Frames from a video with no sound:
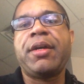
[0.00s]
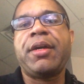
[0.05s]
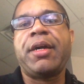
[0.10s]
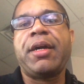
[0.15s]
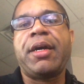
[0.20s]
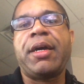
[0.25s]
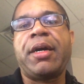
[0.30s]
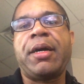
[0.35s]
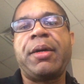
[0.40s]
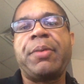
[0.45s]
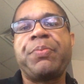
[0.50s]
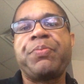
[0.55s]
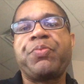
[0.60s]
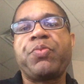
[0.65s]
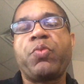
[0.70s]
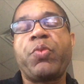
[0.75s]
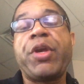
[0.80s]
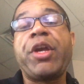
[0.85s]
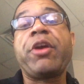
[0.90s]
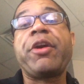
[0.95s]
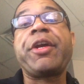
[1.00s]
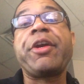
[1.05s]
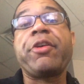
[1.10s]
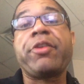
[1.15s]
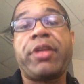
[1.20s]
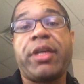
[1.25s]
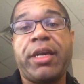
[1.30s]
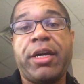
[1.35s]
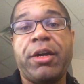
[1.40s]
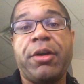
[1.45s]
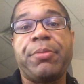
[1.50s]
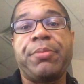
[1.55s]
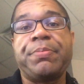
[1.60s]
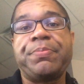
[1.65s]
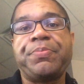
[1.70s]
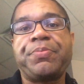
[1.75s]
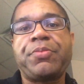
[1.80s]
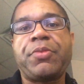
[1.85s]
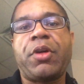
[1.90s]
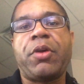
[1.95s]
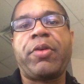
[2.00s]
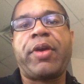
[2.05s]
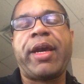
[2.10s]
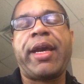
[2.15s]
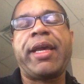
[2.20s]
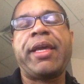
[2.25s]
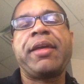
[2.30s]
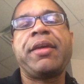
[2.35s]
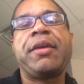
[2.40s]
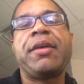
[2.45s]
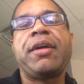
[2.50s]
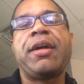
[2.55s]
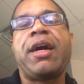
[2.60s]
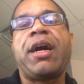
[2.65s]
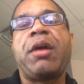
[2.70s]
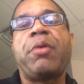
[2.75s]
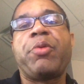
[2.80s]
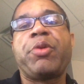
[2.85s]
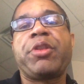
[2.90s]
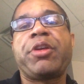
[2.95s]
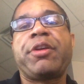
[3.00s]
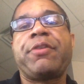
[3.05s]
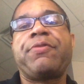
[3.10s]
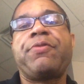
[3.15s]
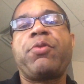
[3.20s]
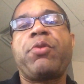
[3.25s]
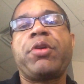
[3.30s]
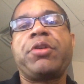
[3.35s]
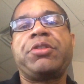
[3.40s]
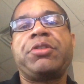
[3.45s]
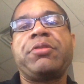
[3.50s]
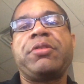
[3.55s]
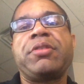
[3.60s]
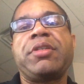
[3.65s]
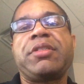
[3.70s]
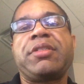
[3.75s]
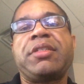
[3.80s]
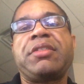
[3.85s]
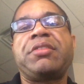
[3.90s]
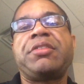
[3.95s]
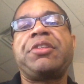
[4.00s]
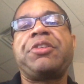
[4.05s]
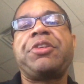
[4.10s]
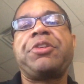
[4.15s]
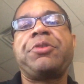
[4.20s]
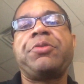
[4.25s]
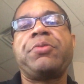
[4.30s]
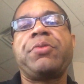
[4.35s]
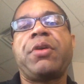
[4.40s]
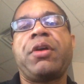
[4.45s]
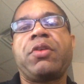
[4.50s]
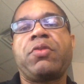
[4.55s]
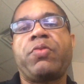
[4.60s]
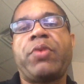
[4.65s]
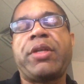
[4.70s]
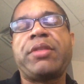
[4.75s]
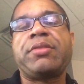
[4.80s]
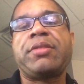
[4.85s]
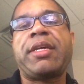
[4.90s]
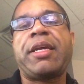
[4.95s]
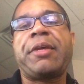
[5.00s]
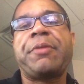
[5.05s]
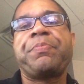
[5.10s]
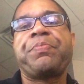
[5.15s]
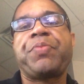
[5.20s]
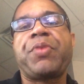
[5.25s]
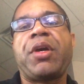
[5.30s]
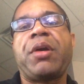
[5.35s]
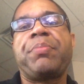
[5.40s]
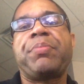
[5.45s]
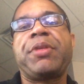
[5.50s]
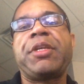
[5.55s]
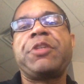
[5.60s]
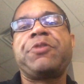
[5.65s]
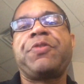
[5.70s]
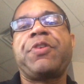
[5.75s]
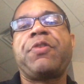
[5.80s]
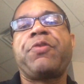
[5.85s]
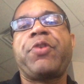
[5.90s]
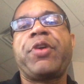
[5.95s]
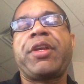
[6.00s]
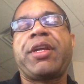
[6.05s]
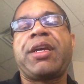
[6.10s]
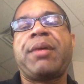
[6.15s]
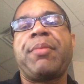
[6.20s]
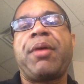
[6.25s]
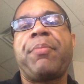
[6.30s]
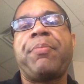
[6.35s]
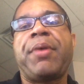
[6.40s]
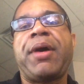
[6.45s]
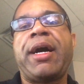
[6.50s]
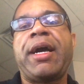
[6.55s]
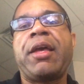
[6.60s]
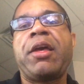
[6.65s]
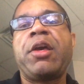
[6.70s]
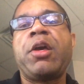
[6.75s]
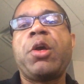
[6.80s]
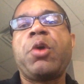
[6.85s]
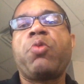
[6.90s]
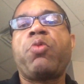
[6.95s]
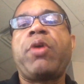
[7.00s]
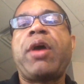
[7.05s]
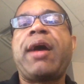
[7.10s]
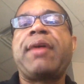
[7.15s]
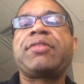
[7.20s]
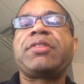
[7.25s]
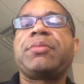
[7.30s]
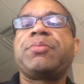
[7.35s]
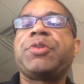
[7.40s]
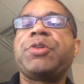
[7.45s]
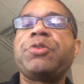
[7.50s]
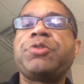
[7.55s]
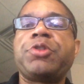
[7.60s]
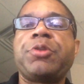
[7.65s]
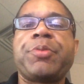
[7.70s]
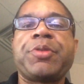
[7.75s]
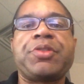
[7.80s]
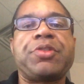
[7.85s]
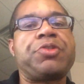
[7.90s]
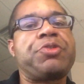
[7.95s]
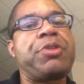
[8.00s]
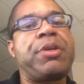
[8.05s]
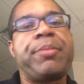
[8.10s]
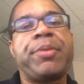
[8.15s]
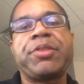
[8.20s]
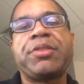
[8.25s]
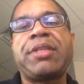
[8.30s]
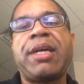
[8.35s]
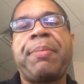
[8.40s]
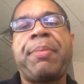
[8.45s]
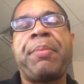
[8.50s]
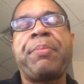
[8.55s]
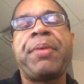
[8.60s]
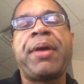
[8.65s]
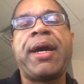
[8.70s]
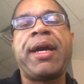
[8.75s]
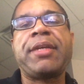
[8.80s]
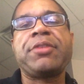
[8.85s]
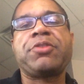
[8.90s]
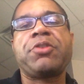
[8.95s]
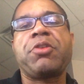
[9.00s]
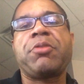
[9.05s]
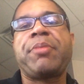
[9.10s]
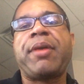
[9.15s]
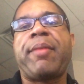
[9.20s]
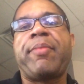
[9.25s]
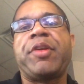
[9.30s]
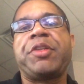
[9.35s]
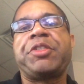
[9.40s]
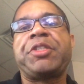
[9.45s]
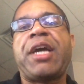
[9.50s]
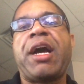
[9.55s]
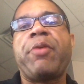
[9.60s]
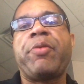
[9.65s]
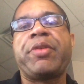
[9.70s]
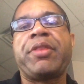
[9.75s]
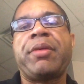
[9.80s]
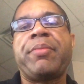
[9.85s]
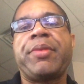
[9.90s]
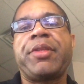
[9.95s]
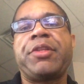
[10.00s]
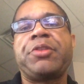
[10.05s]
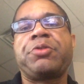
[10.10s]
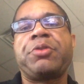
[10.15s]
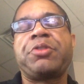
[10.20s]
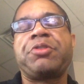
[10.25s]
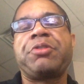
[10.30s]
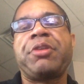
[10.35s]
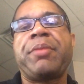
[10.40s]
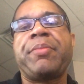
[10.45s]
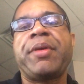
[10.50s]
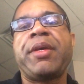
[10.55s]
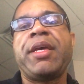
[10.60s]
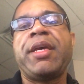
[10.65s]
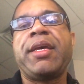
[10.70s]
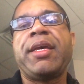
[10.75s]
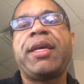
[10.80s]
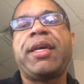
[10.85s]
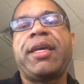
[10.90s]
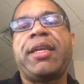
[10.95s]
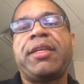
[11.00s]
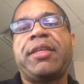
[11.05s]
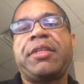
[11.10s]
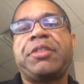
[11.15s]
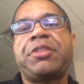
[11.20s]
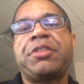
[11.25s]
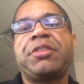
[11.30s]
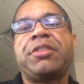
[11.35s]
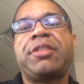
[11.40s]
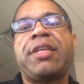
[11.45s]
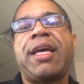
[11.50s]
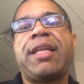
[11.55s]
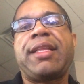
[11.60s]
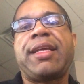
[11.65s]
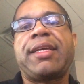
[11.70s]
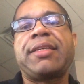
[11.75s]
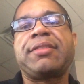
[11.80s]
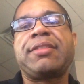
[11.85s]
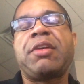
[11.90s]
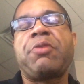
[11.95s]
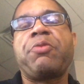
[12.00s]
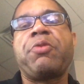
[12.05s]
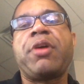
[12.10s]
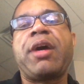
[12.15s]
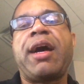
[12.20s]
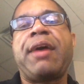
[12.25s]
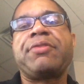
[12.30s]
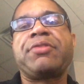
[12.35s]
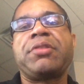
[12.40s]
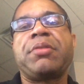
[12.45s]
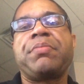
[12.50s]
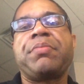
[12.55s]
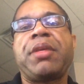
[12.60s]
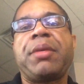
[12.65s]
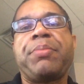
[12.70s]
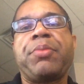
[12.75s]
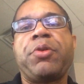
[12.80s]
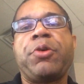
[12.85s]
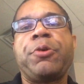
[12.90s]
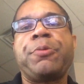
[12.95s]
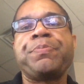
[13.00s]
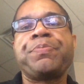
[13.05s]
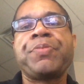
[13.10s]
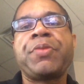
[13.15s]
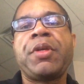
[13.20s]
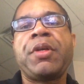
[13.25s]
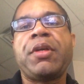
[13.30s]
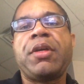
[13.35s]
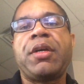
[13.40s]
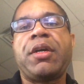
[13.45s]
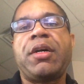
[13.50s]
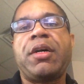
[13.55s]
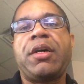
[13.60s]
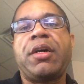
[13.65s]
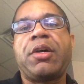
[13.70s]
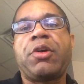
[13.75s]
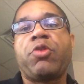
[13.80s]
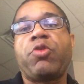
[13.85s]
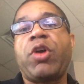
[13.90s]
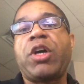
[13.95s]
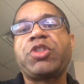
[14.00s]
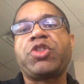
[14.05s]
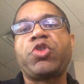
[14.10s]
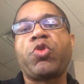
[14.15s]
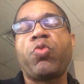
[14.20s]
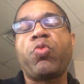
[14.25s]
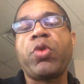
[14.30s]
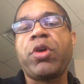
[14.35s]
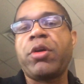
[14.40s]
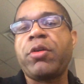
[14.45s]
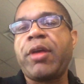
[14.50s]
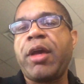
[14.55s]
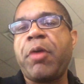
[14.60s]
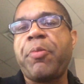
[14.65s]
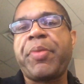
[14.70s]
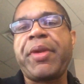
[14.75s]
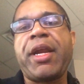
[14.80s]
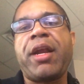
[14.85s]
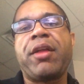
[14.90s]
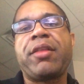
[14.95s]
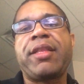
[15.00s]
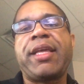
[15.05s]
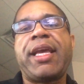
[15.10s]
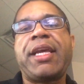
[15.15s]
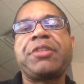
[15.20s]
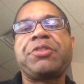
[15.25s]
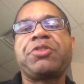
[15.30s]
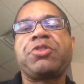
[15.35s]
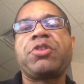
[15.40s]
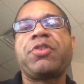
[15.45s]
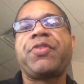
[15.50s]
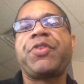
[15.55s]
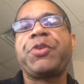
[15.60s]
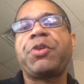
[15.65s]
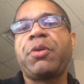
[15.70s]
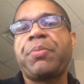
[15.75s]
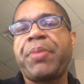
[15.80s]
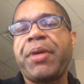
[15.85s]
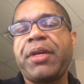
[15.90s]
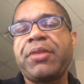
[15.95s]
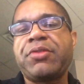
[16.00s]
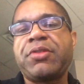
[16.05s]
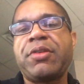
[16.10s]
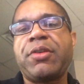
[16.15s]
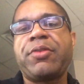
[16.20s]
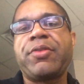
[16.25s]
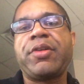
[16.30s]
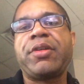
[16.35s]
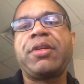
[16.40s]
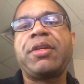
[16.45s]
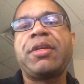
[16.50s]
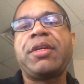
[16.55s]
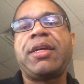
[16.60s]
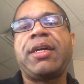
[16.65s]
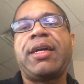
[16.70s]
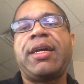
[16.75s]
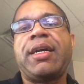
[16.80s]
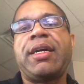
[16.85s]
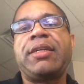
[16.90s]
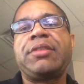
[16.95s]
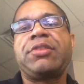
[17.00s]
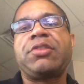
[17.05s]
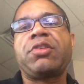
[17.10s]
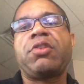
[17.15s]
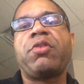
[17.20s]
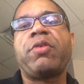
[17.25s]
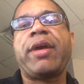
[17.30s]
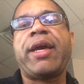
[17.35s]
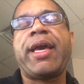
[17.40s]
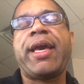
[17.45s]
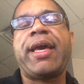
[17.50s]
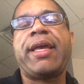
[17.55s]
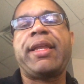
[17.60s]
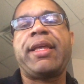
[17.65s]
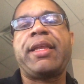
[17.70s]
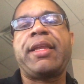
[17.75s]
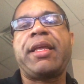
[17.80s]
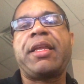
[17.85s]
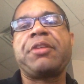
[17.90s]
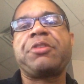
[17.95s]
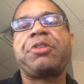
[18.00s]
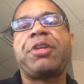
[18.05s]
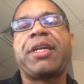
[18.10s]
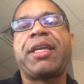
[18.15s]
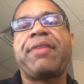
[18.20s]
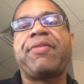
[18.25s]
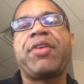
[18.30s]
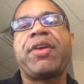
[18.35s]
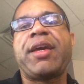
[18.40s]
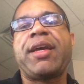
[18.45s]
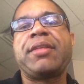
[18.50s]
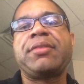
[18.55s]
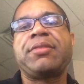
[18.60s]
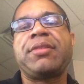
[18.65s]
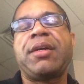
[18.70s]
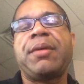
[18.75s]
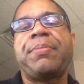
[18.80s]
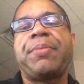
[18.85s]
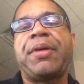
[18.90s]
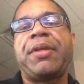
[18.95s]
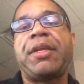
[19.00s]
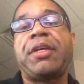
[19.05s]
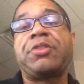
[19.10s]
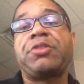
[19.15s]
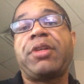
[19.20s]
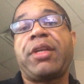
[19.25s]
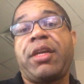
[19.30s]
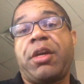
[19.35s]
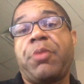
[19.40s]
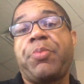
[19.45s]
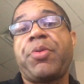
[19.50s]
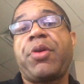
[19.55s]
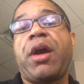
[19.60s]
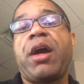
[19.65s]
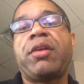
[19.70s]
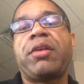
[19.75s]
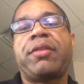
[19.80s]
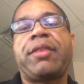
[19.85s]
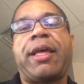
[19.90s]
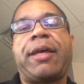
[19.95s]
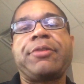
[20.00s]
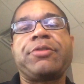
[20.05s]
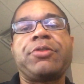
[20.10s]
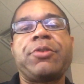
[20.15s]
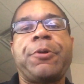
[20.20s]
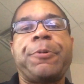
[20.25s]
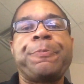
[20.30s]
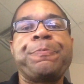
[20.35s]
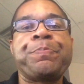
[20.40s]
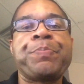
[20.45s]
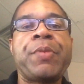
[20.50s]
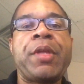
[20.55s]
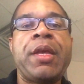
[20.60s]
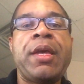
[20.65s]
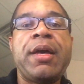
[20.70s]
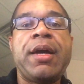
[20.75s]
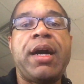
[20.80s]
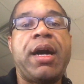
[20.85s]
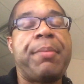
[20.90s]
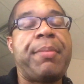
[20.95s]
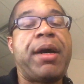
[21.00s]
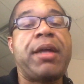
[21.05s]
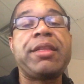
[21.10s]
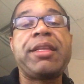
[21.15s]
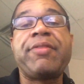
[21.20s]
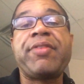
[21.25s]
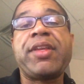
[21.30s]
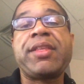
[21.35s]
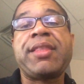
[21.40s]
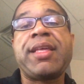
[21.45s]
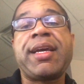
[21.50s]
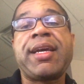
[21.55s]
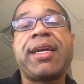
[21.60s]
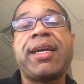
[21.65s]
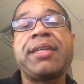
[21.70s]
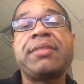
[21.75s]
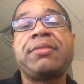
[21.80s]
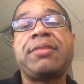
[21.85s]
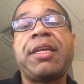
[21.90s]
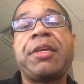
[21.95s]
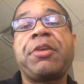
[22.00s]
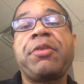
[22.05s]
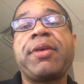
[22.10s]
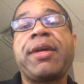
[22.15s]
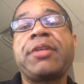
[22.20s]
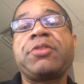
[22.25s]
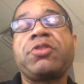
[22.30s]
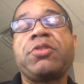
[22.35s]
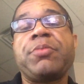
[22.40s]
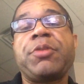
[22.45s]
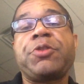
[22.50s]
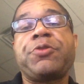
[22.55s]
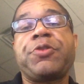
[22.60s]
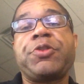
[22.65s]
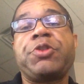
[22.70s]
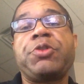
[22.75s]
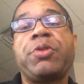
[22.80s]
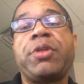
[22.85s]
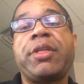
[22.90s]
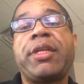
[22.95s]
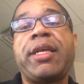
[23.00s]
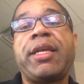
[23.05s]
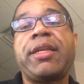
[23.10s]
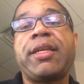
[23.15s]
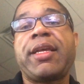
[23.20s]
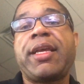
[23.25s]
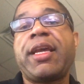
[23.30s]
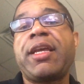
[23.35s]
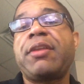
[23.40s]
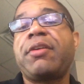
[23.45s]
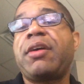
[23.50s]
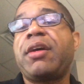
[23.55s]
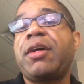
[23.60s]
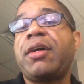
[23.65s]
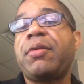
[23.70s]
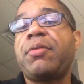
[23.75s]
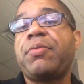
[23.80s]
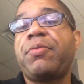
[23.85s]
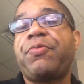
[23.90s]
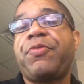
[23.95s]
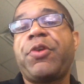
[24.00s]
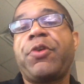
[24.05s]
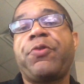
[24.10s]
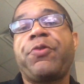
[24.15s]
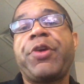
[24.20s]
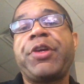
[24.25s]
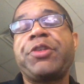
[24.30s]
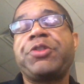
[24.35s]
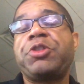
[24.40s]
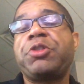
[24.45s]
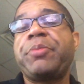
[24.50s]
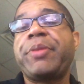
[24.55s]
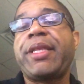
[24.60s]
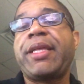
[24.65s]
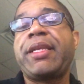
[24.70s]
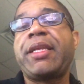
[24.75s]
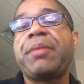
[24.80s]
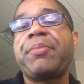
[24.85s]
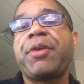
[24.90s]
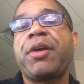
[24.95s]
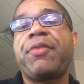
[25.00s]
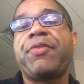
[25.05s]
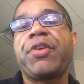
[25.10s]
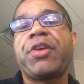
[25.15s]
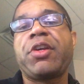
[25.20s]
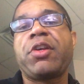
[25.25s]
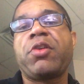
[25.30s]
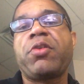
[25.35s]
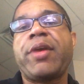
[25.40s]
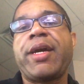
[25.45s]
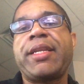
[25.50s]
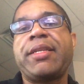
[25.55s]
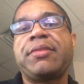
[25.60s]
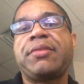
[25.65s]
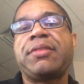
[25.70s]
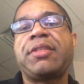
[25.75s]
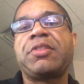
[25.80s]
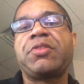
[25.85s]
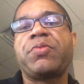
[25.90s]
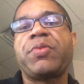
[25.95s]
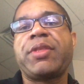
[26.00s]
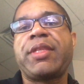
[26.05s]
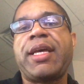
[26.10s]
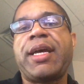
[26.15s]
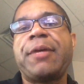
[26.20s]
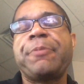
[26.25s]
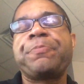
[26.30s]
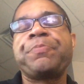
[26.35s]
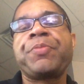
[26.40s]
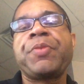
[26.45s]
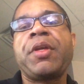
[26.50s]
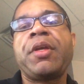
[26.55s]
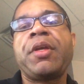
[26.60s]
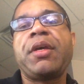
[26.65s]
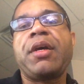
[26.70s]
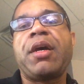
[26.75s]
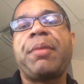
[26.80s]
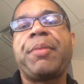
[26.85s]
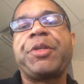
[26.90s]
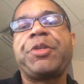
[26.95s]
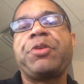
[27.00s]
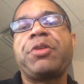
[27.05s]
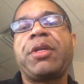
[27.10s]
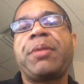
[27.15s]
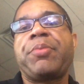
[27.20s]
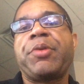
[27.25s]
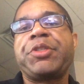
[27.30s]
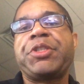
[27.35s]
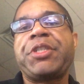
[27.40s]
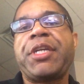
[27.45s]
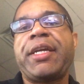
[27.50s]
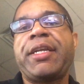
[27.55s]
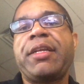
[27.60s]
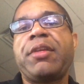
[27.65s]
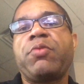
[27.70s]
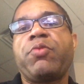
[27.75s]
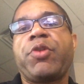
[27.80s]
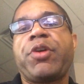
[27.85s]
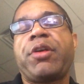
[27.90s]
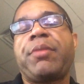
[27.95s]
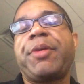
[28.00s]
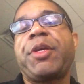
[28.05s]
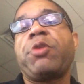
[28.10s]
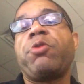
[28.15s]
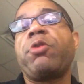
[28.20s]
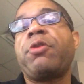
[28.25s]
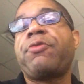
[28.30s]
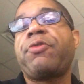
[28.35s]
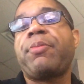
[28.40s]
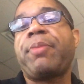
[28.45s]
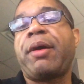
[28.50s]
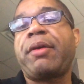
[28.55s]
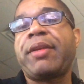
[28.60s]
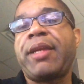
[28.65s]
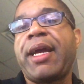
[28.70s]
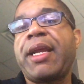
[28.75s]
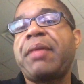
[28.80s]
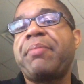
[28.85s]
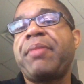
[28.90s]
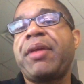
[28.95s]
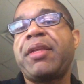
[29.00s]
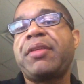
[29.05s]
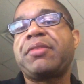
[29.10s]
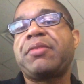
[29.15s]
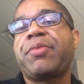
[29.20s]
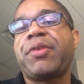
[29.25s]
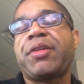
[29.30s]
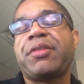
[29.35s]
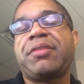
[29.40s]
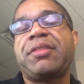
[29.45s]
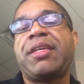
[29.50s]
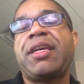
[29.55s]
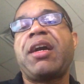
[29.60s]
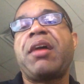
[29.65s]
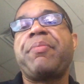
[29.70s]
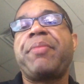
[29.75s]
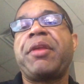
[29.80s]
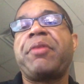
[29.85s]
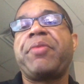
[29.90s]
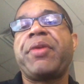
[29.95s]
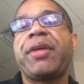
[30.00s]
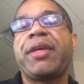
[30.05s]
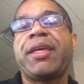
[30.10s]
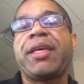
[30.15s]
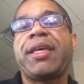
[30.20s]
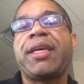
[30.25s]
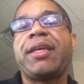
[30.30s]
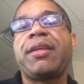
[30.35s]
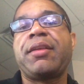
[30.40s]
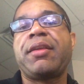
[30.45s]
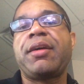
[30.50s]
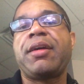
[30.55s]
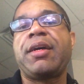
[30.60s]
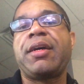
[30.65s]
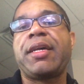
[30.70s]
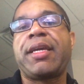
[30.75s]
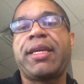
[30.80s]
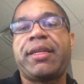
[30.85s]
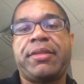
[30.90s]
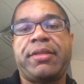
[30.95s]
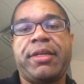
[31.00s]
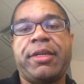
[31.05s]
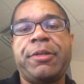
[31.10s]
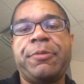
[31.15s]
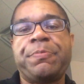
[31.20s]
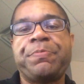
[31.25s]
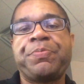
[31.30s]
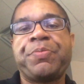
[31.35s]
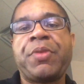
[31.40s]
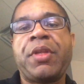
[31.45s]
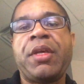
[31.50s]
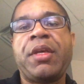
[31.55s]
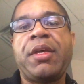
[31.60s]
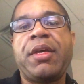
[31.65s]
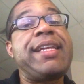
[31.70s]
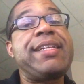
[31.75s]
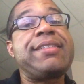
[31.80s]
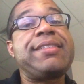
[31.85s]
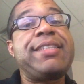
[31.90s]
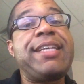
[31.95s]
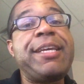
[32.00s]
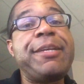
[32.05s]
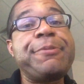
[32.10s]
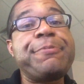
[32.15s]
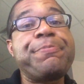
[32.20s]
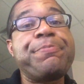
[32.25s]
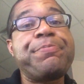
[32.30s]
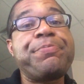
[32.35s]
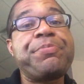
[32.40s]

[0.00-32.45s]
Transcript: um, we are here to help okay uh, we're looking forward to assisting you on wednesday please feel free to come on by we'll have some youtubers and streamers stopping by so you'll be able to chat with them in the twitch stream in addition to that like i said we'll have some people uh, across the world helping out on the asia server and european server uh, to go ahead and, and, try to give you a heads up and, and try to help you out on that so um, i'll leave it at that guys thank you guys so much for tuning in again uh, feel free to shoot me that email if you're going to go ahead and assist with that um, i do really appreciate it we're going to be going for about 90 minutes and we're going to see how many we can get uh, get done that is it.